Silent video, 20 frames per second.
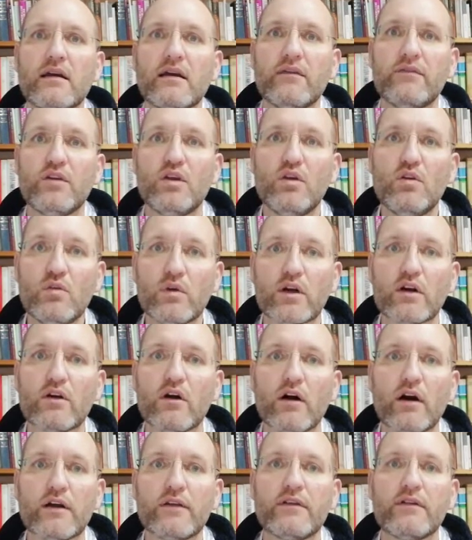if you were
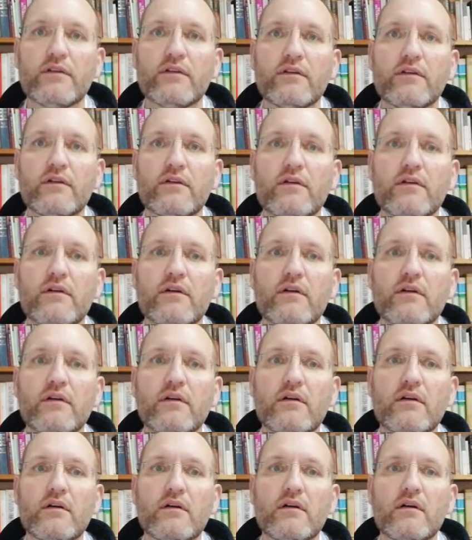God?
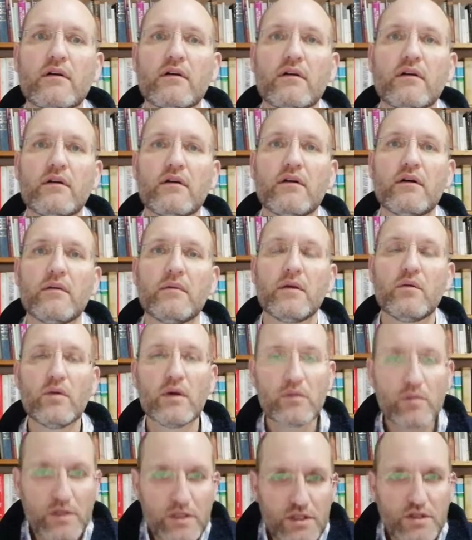I mean,
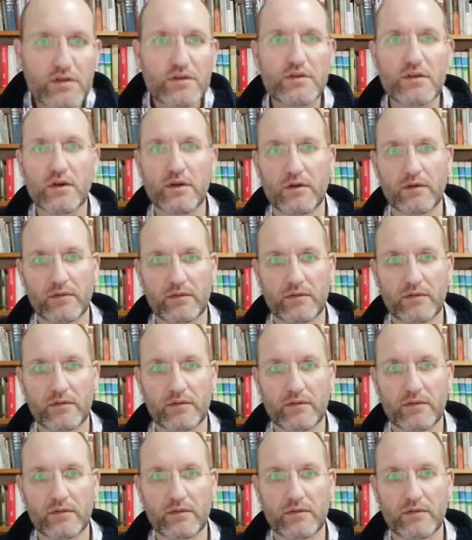what would you do?